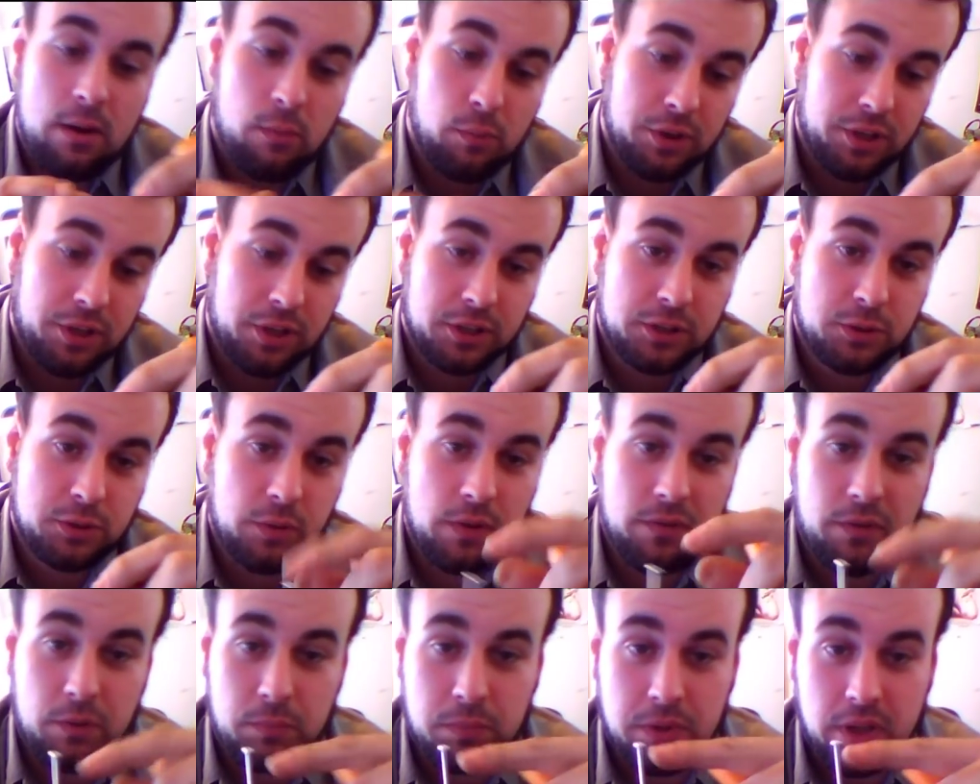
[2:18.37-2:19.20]
With your
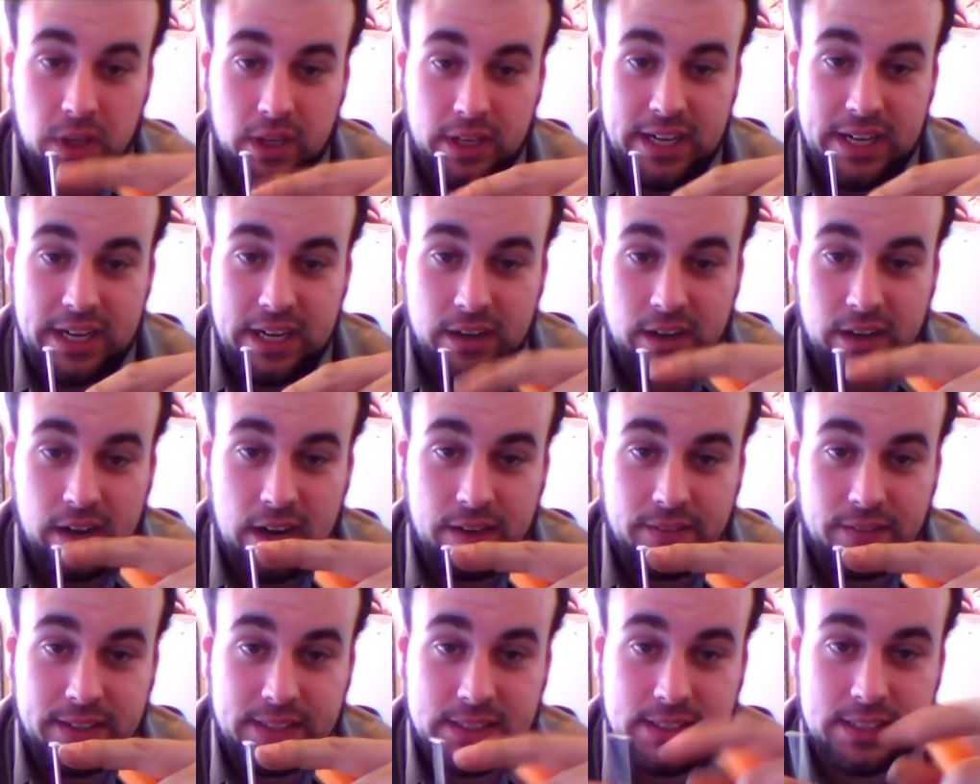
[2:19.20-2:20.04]
swivel plug here,
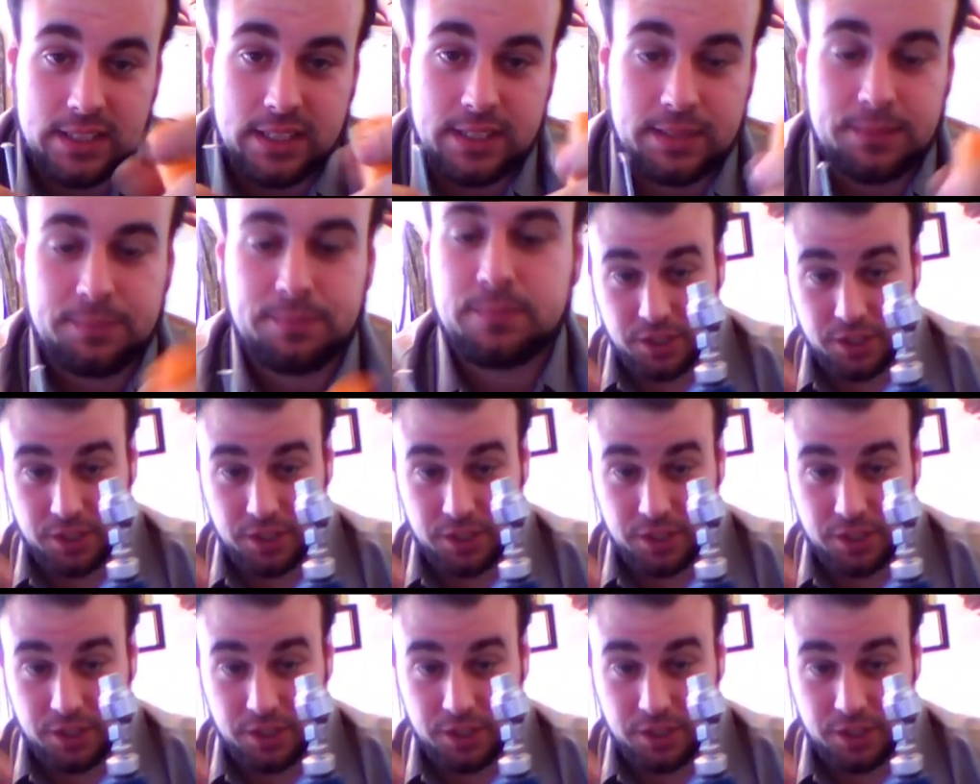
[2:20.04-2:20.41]
obviously.